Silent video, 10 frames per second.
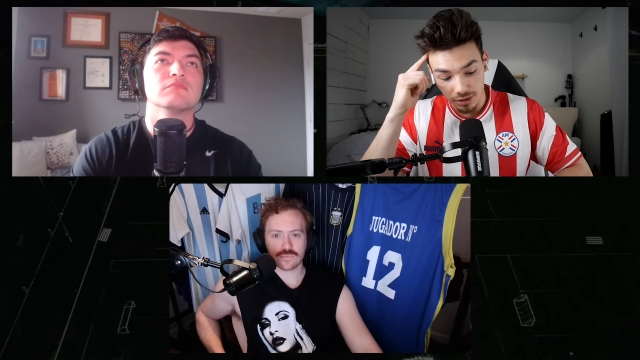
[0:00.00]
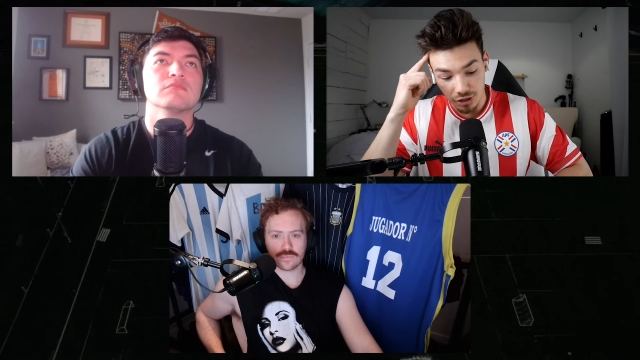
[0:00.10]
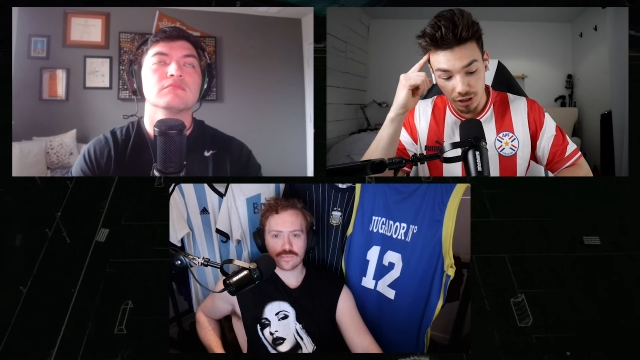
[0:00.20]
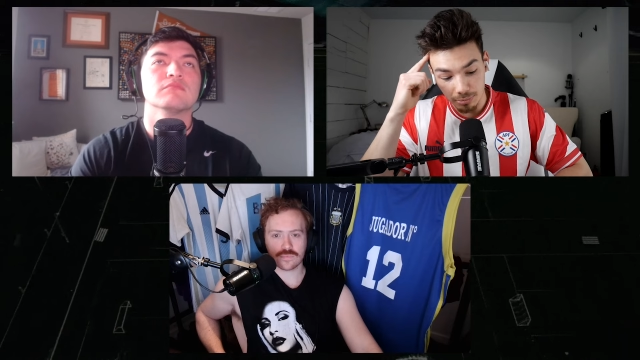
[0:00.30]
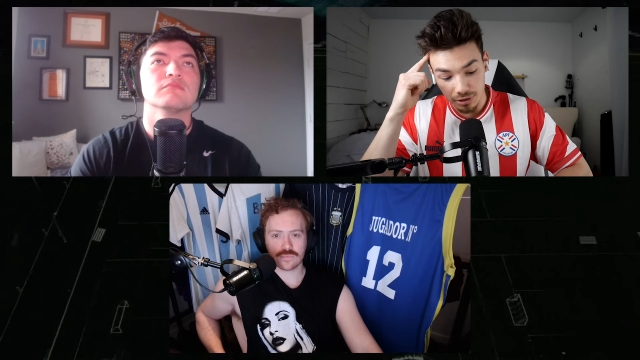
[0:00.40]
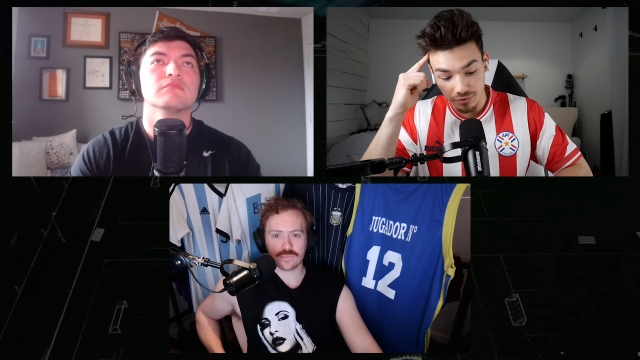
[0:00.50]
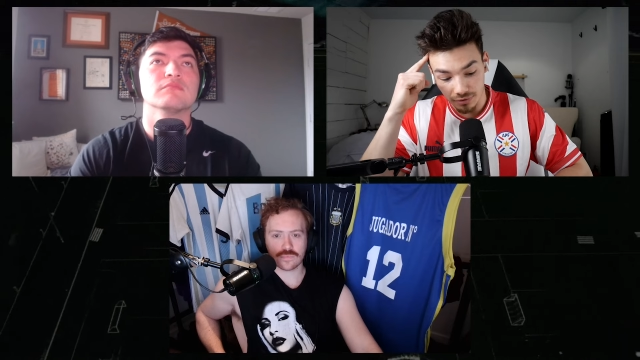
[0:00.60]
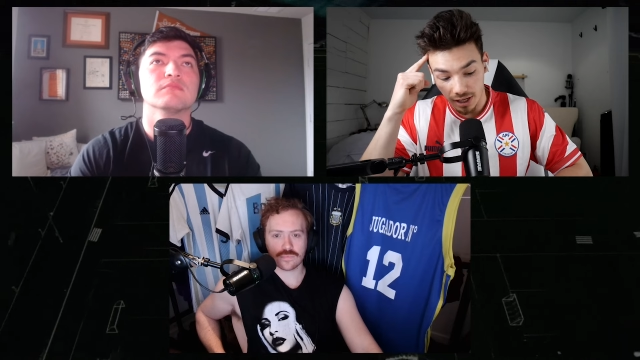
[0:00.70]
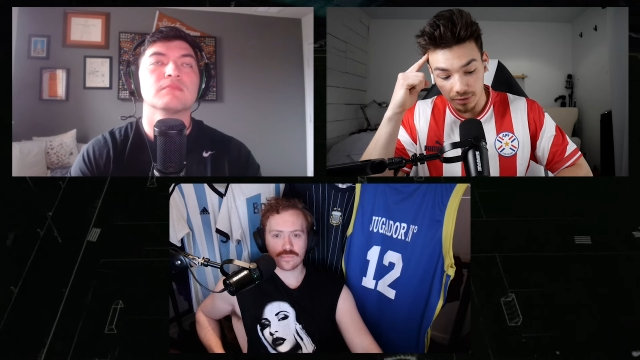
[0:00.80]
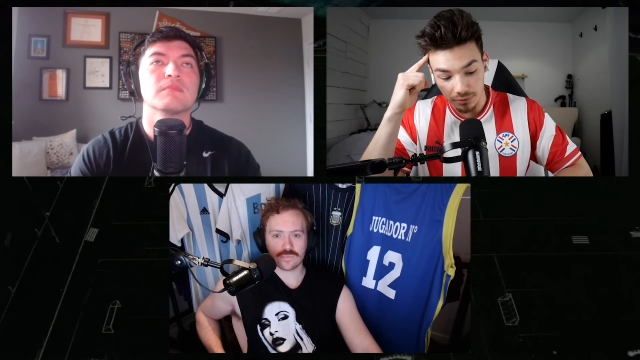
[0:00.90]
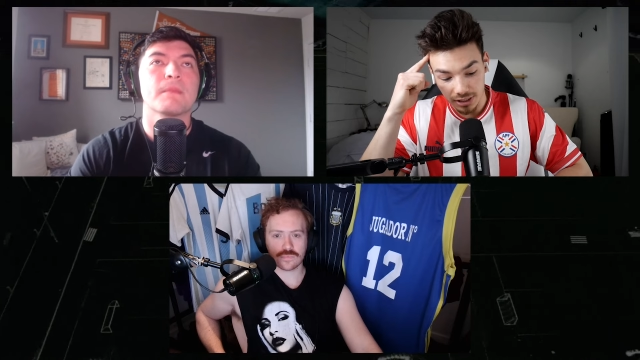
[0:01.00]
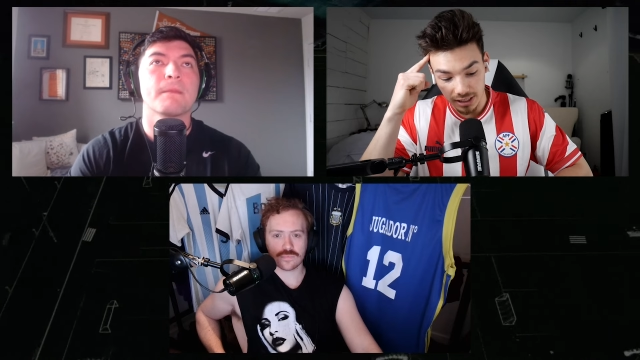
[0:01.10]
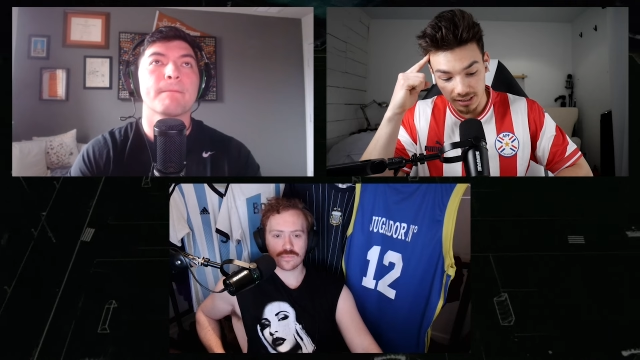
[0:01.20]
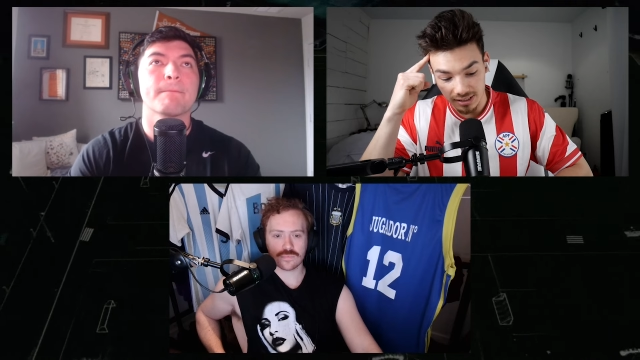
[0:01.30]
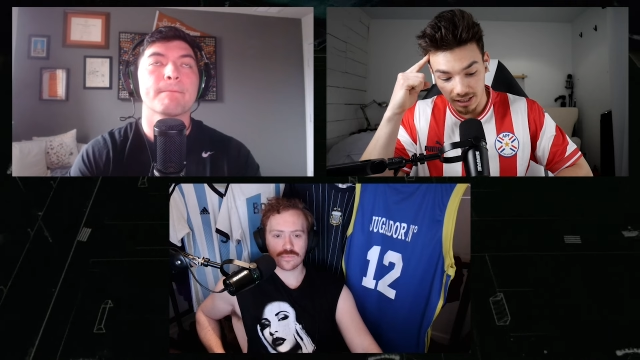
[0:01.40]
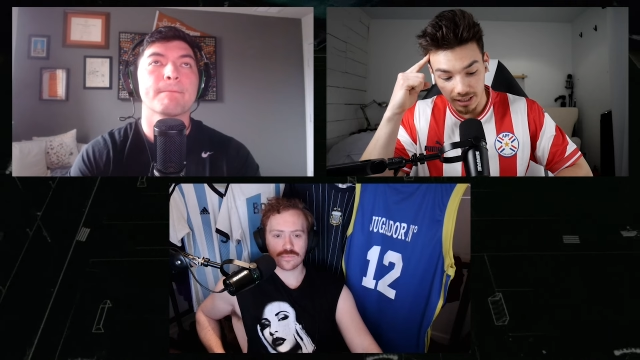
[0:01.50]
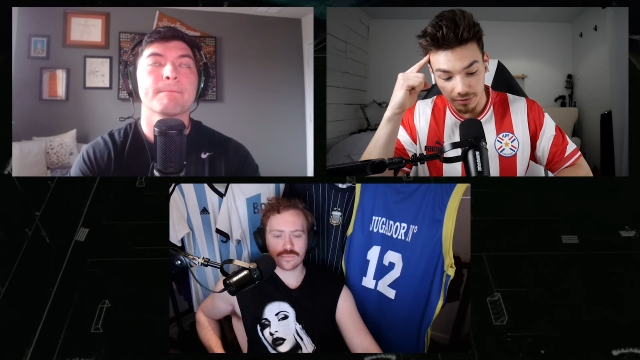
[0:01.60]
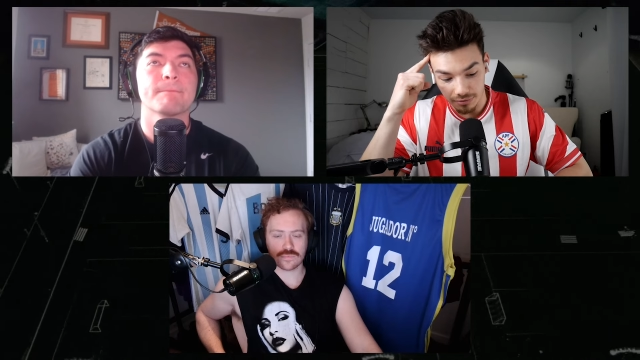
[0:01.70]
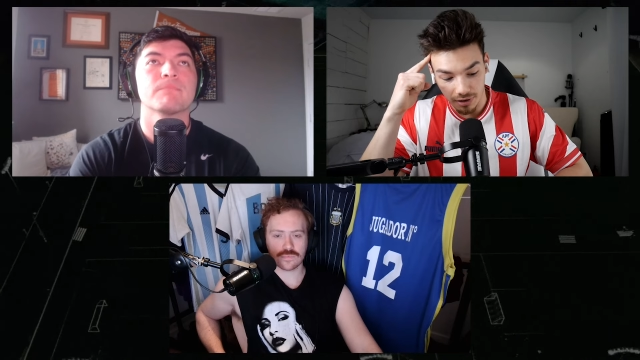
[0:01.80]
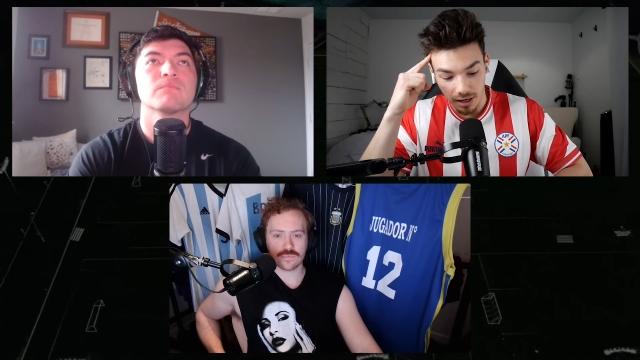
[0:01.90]
Speaker 1: The cheapest final tickets that I could
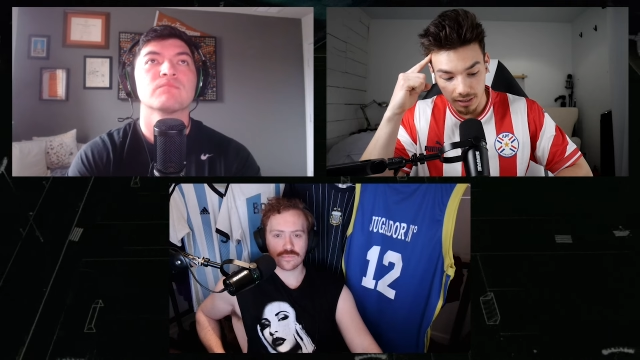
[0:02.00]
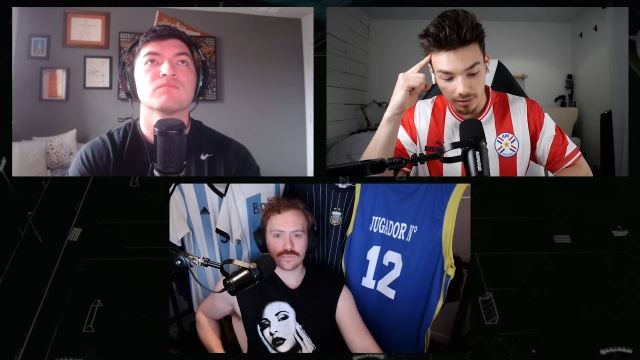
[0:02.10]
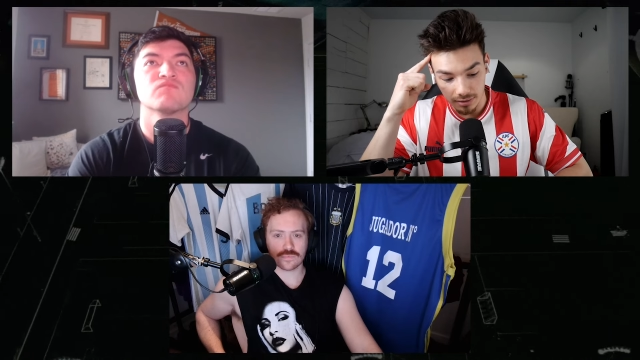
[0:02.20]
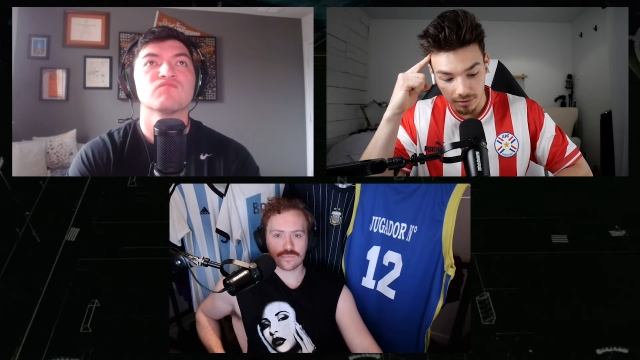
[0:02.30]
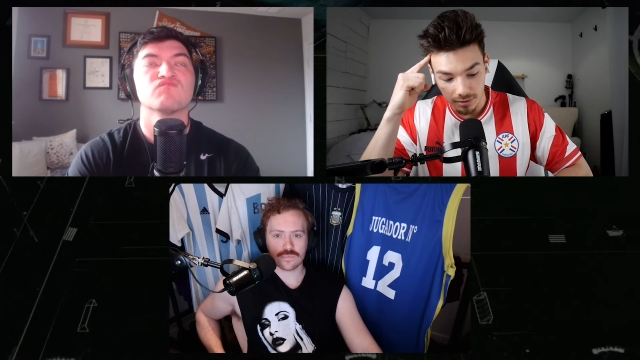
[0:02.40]
find